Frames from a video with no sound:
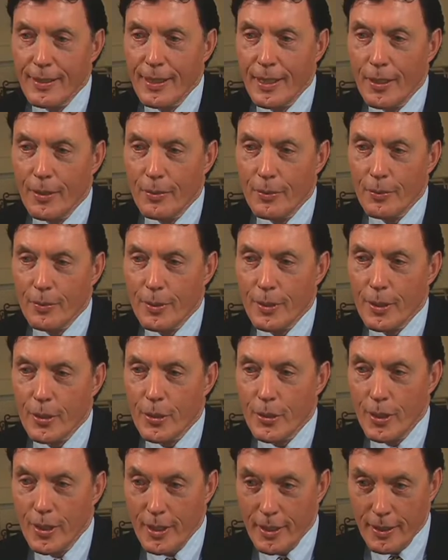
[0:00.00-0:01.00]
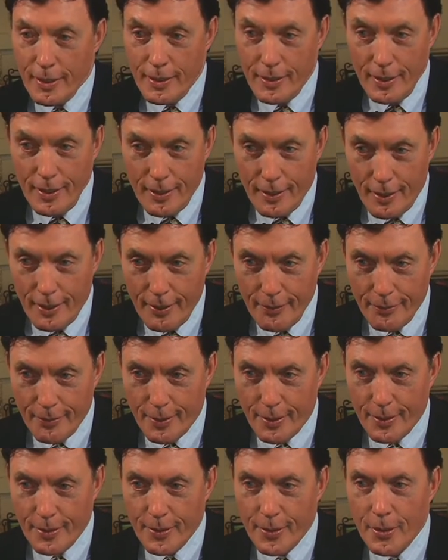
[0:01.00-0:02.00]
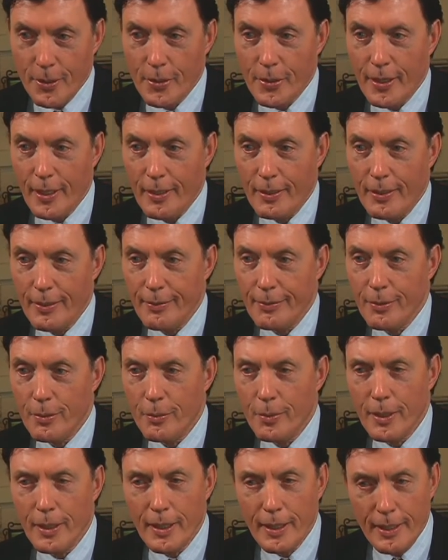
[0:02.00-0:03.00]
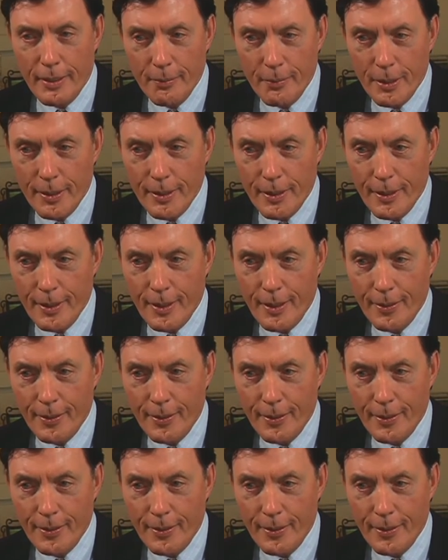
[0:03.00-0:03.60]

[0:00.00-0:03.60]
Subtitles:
Now, the city did offer to settle it for, what, $8 million?